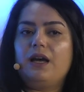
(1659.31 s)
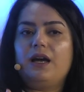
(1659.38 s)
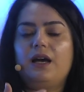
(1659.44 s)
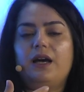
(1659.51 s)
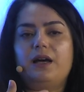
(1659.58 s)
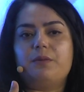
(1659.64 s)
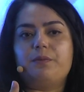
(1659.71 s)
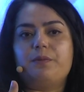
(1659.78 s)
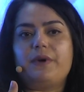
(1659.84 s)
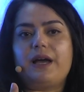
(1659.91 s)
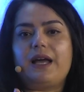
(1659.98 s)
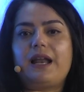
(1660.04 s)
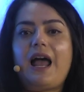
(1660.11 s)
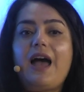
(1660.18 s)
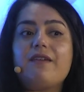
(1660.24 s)

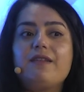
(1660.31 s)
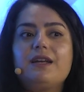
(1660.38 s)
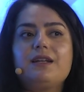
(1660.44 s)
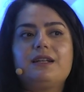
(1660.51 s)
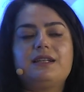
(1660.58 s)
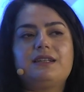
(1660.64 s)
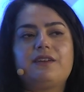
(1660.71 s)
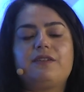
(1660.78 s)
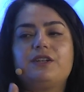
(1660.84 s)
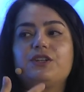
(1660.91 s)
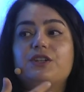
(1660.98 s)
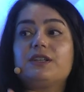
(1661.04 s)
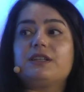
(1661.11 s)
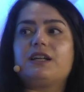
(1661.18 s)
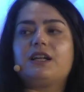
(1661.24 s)
And having these
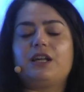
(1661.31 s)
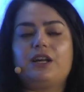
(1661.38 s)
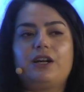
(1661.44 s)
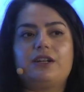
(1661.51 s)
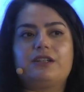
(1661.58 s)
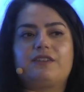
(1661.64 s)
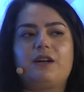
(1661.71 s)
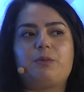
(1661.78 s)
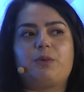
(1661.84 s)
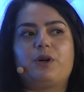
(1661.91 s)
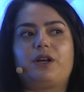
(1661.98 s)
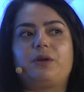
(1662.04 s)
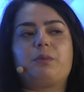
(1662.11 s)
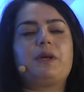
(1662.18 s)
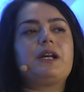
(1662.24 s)
definitions clear is very
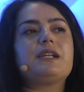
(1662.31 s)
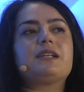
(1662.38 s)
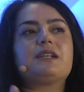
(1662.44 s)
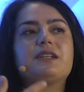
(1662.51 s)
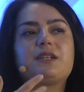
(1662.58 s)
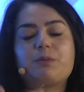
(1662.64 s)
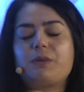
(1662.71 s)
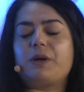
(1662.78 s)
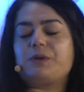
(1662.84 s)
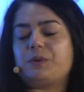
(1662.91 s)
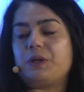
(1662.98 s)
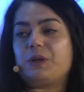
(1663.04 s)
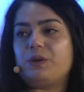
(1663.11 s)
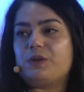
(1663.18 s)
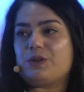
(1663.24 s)
important, because sometimes
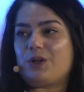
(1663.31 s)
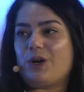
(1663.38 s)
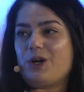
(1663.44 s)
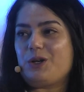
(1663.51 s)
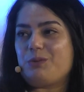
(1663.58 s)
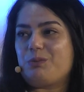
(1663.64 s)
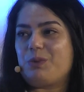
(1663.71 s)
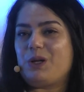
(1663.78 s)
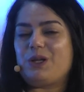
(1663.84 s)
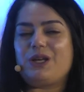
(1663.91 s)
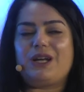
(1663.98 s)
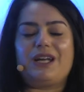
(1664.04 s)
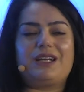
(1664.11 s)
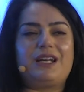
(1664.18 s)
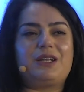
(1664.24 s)
when you start
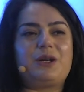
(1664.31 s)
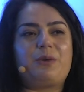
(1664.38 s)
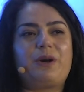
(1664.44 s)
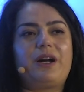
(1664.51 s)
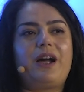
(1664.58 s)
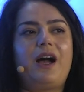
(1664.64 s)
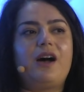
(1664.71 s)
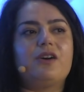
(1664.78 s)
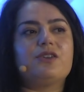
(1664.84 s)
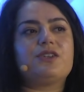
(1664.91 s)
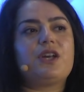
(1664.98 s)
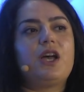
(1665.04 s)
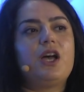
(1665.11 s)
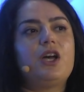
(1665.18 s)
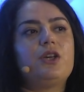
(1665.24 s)
building a data warehouse,
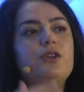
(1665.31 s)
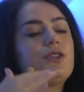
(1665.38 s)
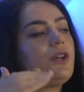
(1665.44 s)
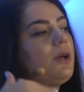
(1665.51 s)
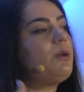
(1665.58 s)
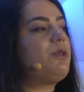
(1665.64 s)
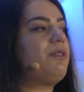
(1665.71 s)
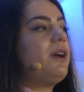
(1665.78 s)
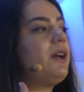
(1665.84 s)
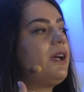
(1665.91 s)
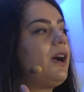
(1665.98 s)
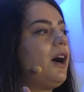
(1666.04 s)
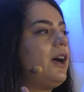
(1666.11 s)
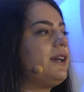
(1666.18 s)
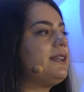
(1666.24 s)
you start with very
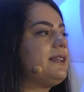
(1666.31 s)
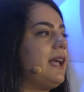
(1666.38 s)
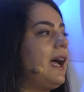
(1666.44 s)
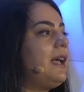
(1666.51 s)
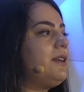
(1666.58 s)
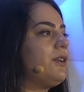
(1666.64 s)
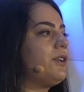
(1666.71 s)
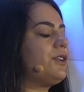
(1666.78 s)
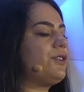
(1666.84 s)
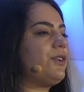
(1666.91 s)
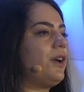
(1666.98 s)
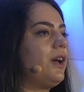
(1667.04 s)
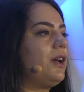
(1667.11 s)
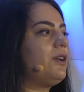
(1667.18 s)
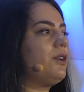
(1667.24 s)
high standards,
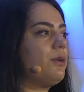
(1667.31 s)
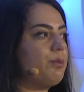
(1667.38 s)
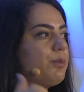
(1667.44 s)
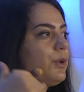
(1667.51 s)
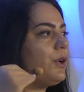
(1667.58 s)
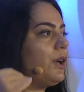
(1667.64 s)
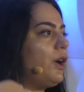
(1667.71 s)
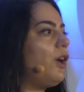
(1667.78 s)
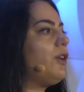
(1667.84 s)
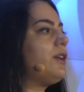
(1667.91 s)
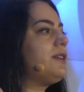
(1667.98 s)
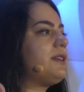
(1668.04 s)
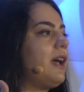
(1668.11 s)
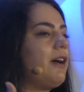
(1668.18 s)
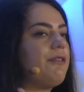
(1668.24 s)
right? You're putting all
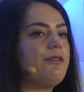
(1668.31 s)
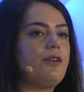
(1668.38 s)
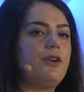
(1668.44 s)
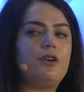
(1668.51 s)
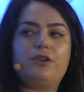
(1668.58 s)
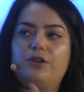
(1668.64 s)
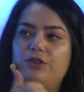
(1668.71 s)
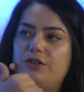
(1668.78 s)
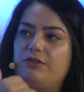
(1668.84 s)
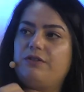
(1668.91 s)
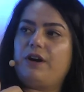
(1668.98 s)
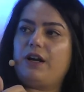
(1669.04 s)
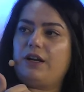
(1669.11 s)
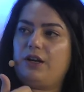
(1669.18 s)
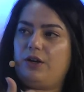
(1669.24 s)
this effort, you're
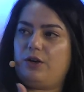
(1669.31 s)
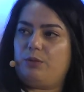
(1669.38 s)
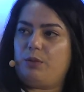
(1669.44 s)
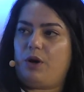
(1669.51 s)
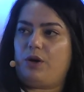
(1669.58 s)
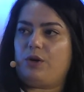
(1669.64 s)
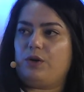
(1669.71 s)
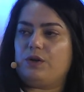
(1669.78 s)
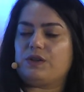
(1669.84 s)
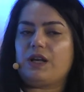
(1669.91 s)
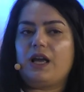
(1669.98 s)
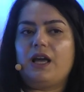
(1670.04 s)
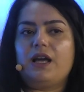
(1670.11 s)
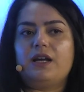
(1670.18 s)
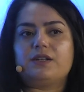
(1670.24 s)
defining your models.
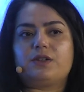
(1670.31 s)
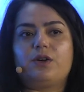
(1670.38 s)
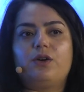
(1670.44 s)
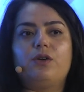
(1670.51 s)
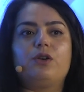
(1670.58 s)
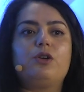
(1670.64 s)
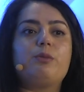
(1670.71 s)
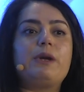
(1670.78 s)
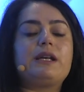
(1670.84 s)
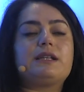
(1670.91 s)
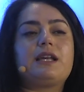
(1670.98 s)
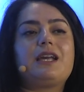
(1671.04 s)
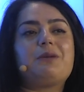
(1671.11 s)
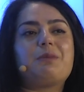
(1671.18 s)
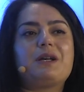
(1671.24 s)
So you make
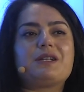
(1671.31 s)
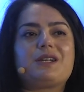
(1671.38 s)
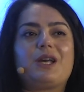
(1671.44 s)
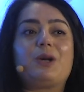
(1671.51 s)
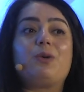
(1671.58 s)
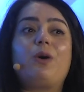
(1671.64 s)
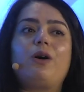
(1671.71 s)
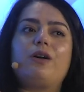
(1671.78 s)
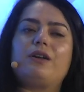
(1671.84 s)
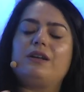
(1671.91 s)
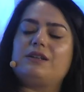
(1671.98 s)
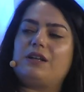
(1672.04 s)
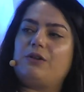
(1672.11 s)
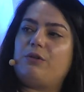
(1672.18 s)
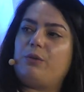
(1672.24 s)
statements like quality
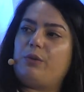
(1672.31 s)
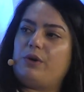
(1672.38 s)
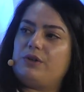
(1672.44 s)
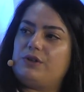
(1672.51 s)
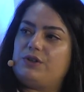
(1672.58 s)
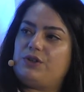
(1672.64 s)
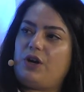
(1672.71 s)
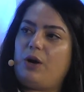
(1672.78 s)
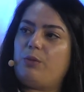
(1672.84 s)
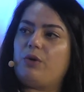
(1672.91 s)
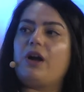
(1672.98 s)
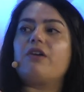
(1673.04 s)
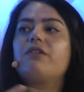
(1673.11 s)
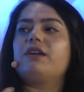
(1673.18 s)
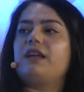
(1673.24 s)
is everyone's job, or
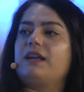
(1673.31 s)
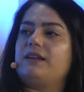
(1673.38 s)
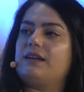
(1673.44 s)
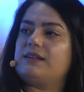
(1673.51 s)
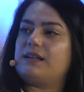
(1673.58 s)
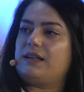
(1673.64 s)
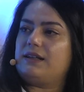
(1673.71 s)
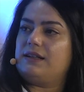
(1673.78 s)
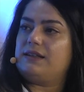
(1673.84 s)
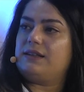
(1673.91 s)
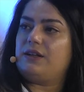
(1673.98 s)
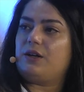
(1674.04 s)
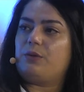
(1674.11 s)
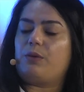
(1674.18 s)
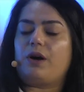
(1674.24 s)
every data set is
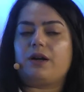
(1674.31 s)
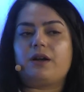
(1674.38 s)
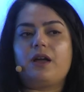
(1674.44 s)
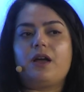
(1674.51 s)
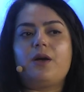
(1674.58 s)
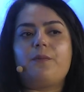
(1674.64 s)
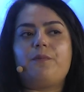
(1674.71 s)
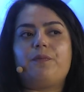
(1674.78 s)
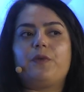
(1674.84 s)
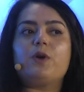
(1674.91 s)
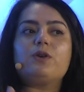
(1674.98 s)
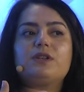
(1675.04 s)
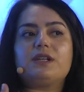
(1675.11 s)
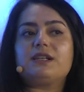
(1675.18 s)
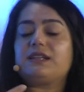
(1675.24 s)
tier 1.
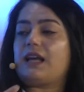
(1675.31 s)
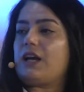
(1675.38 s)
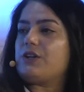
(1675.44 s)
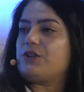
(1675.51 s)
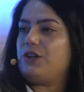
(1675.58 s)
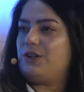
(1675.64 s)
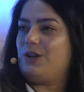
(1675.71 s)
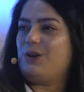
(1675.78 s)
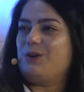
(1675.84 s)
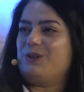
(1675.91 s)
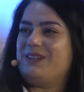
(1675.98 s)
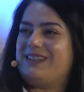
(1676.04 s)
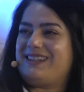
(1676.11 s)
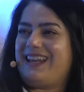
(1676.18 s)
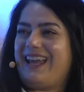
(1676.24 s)
Those things actually don't
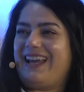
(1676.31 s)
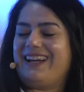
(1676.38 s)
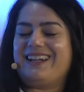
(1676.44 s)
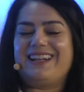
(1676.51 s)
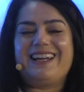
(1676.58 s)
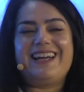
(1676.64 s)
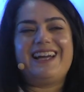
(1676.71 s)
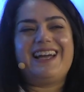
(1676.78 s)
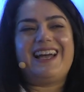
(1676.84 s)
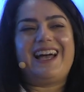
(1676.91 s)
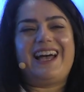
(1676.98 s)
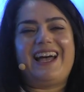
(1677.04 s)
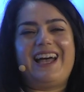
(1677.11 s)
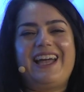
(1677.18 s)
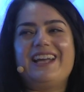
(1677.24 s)
scale.
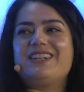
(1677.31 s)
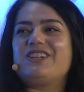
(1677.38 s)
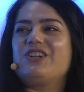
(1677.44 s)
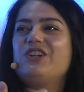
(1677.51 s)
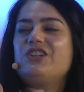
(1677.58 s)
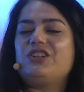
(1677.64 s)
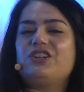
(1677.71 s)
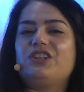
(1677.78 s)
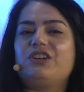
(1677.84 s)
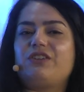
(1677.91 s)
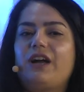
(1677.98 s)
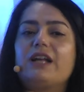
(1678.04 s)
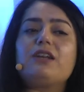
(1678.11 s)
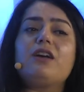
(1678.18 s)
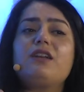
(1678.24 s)
It's good to
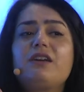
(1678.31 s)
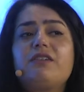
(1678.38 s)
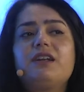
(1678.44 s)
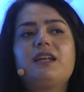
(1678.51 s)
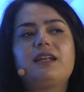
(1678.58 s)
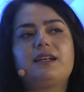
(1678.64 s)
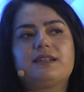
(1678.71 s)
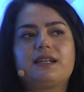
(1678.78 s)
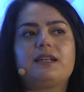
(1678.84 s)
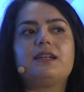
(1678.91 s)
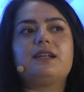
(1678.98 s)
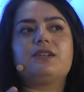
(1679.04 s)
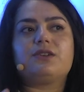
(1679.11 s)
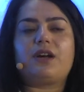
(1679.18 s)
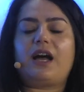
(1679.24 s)
define, and not every data set
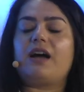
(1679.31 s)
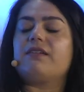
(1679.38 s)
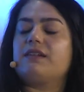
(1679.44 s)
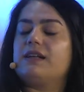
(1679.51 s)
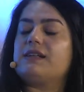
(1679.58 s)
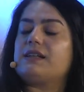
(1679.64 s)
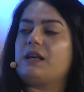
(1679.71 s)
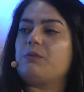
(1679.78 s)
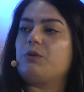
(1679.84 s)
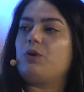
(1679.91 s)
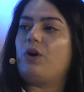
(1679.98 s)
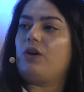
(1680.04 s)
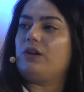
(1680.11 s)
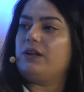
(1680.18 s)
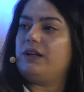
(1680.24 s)
needs to have the same
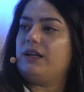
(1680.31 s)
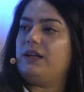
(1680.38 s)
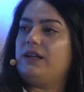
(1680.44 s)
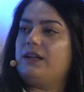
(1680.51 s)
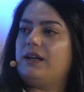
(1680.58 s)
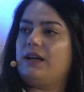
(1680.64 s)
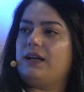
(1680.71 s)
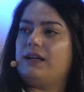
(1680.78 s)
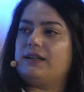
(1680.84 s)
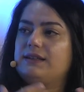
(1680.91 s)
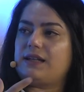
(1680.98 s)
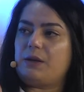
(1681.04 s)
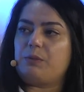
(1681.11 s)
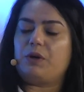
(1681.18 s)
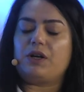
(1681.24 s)
quality,
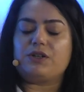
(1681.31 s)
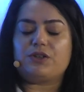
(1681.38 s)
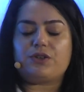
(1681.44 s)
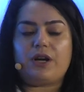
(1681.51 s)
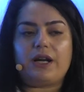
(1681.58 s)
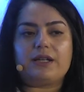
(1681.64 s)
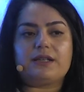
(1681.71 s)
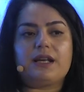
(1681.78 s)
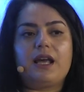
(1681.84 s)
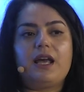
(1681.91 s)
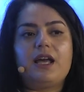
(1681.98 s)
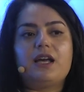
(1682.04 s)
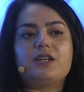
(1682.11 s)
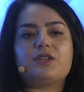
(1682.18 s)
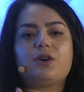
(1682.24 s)
same constraints.
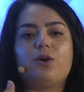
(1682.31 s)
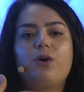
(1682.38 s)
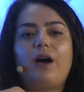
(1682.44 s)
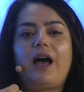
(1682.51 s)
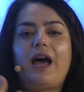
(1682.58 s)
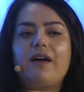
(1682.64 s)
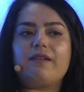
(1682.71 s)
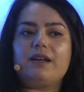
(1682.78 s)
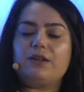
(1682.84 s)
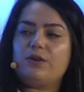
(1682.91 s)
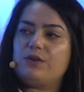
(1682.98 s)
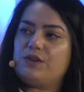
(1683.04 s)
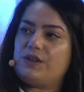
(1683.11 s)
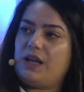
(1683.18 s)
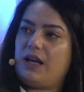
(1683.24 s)
So having
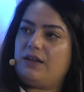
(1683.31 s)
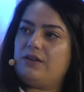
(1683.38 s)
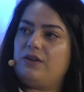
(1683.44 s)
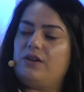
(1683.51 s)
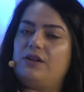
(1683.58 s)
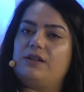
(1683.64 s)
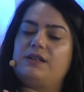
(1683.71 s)
those standards